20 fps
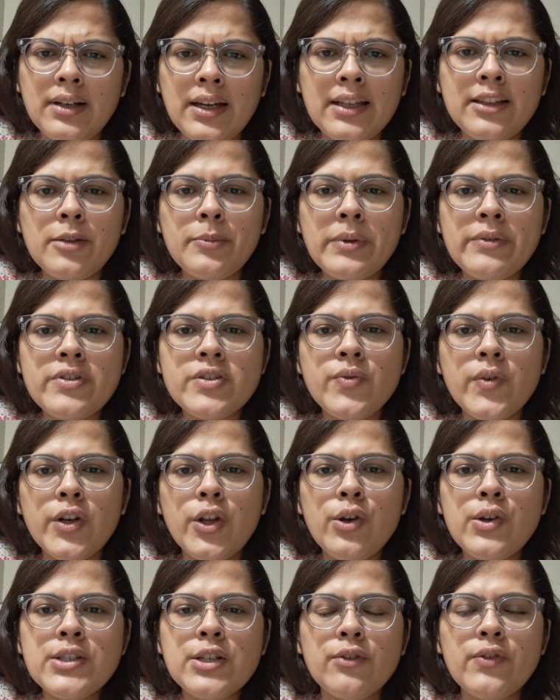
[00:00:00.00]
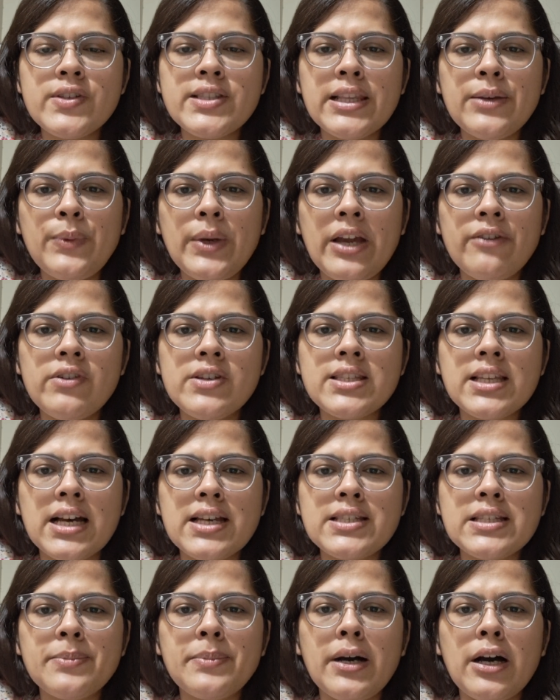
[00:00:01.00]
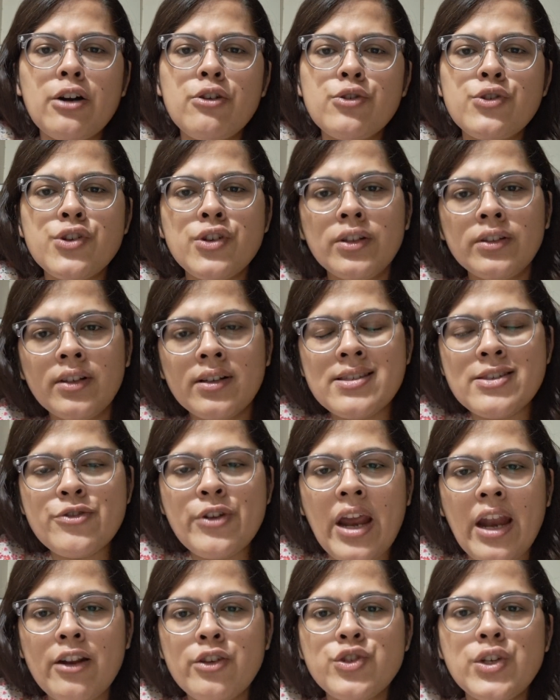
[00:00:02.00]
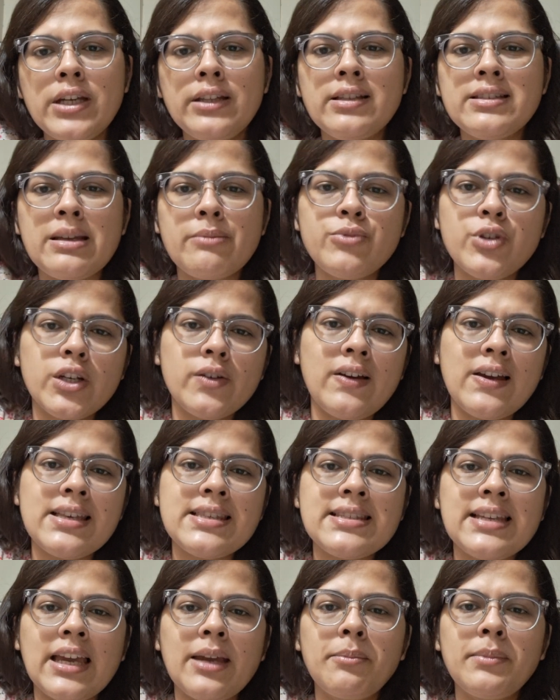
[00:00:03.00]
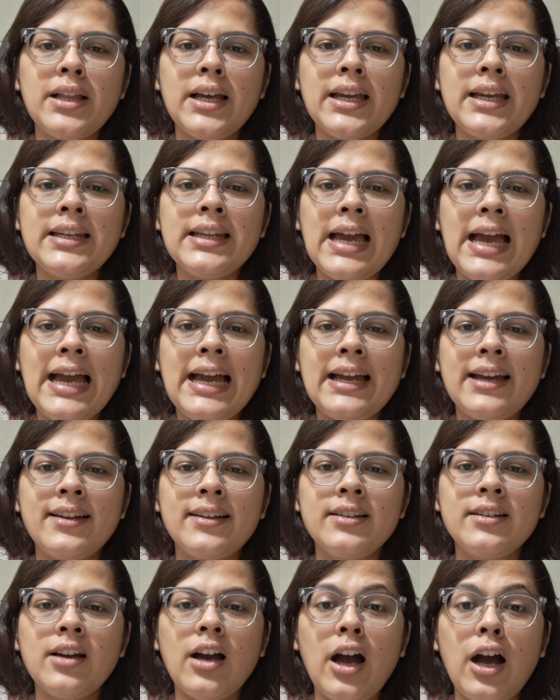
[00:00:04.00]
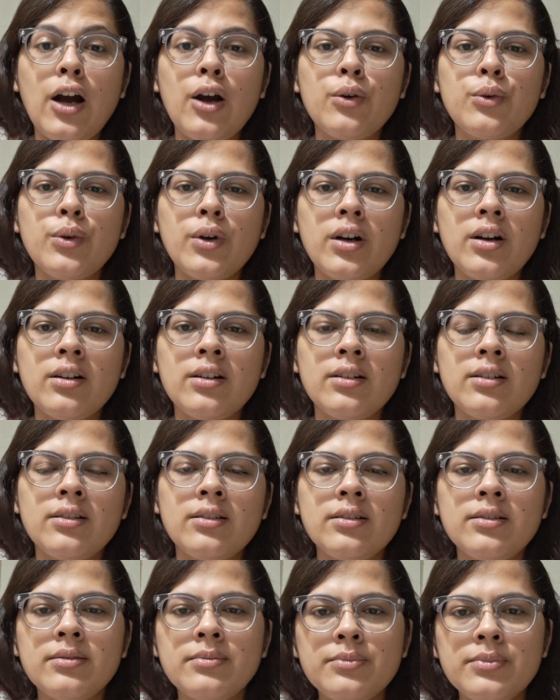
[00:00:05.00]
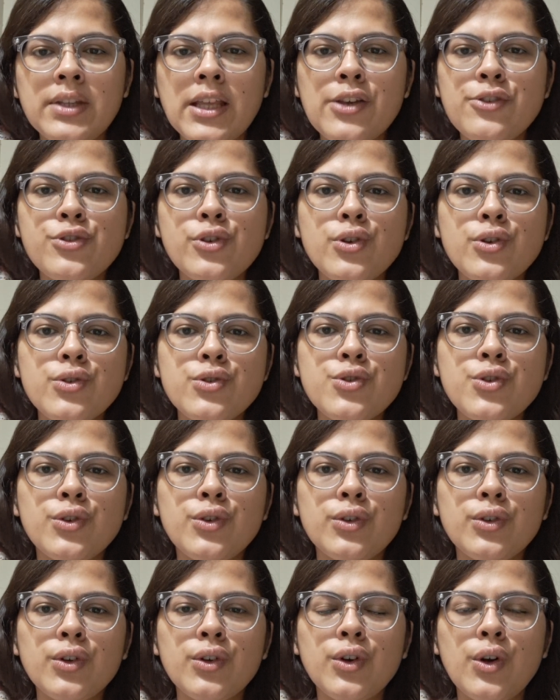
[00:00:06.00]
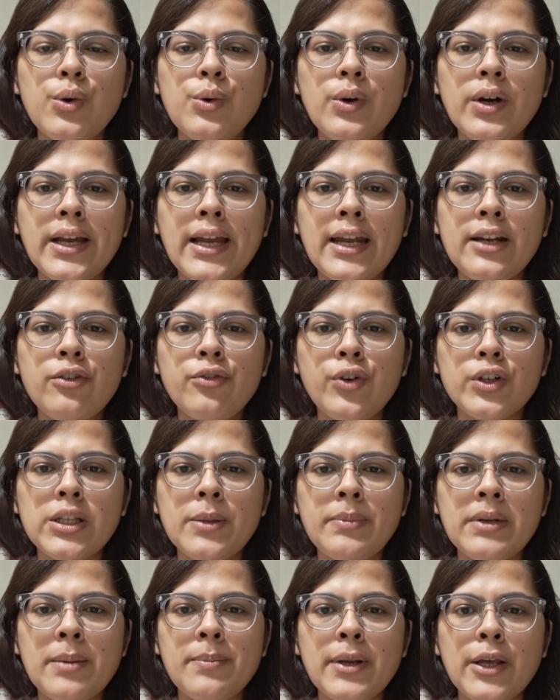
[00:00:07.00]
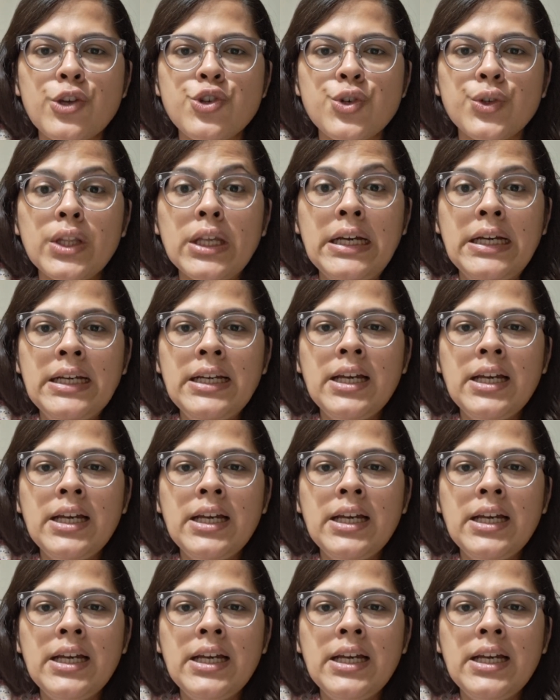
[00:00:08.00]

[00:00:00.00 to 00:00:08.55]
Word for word: in the previous videos, obviously we have discussed about the strategy, the subject-wise timeline and how uh, things should go ahead for the preparation.